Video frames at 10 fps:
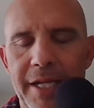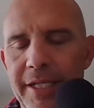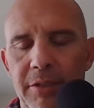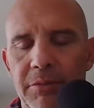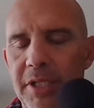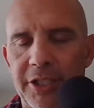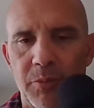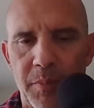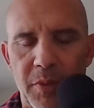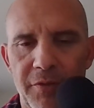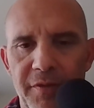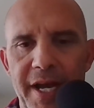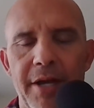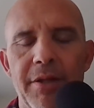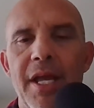ideal customer
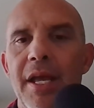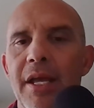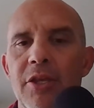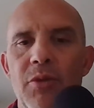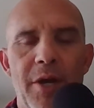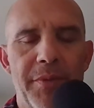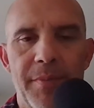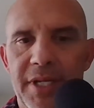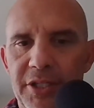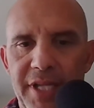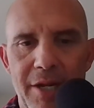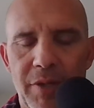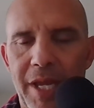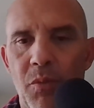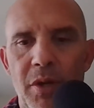profile. You help them understand,
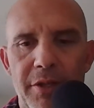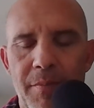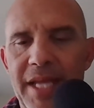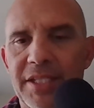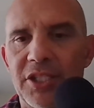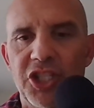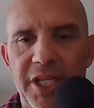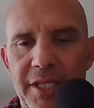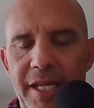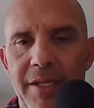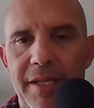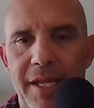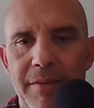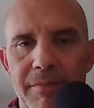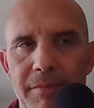okay, what are the messaging
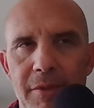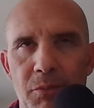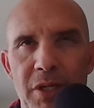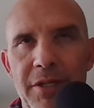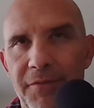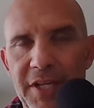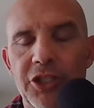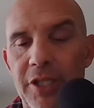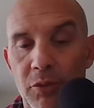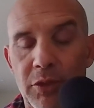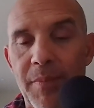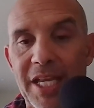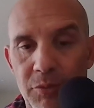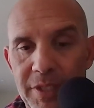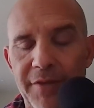or what are the features that really
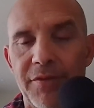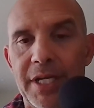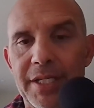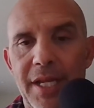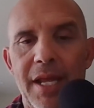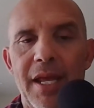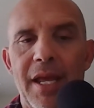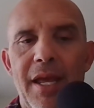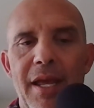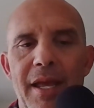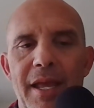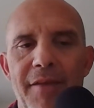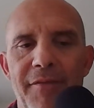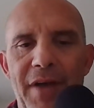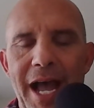make you different?
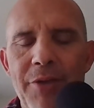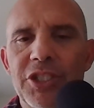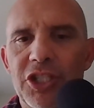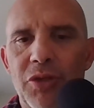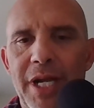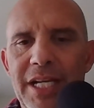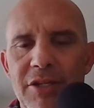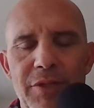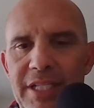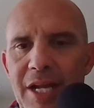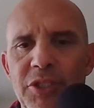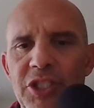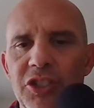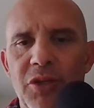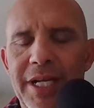If I was just trying to do this and I was
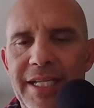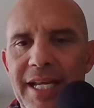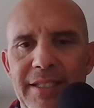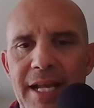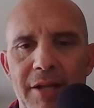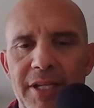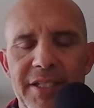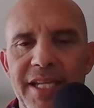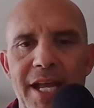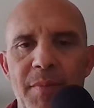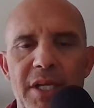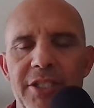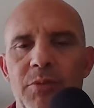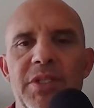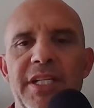just trying to test it out, let's say I'm a
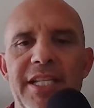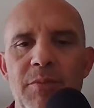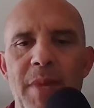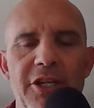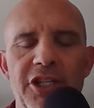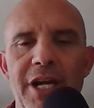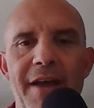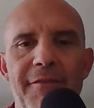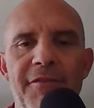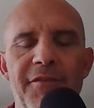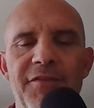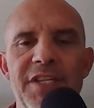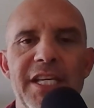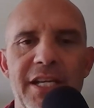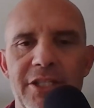customer success manager, I have
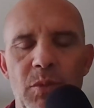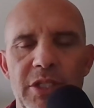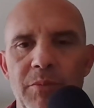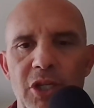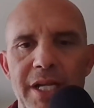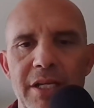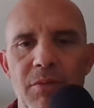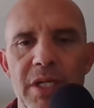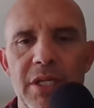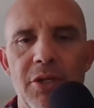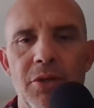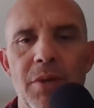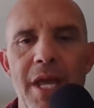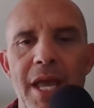50 customers I'm trying to renew,